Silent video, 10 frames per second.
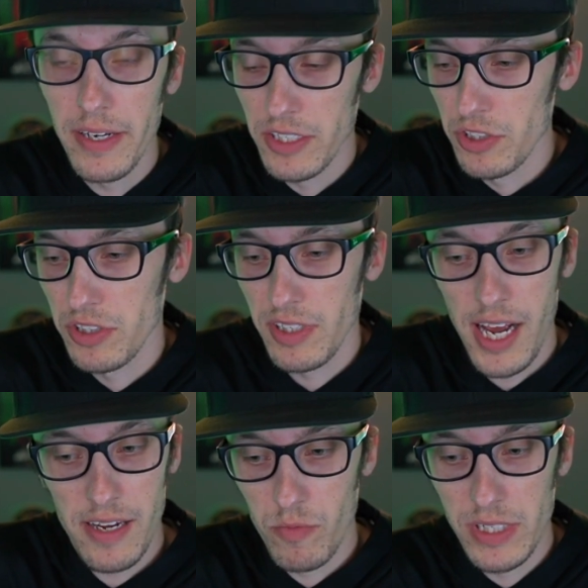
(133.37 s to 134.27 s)
It's just,
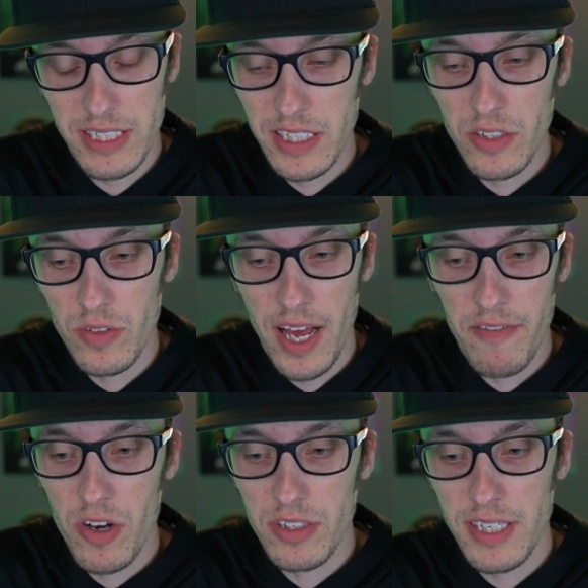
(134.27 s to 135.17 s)
we still have
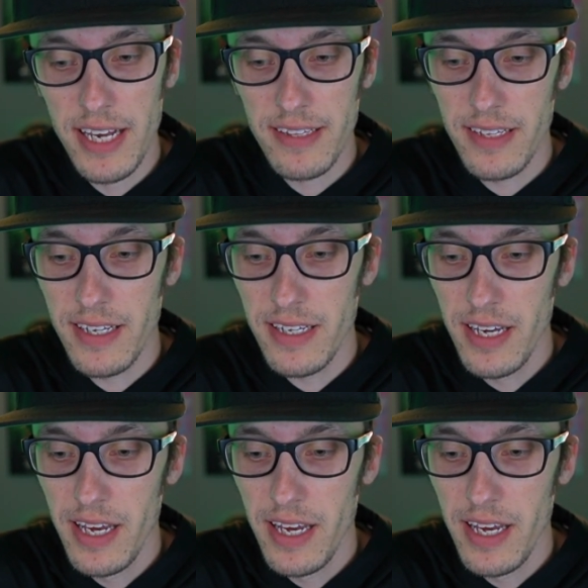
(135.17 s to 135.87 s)
all said that,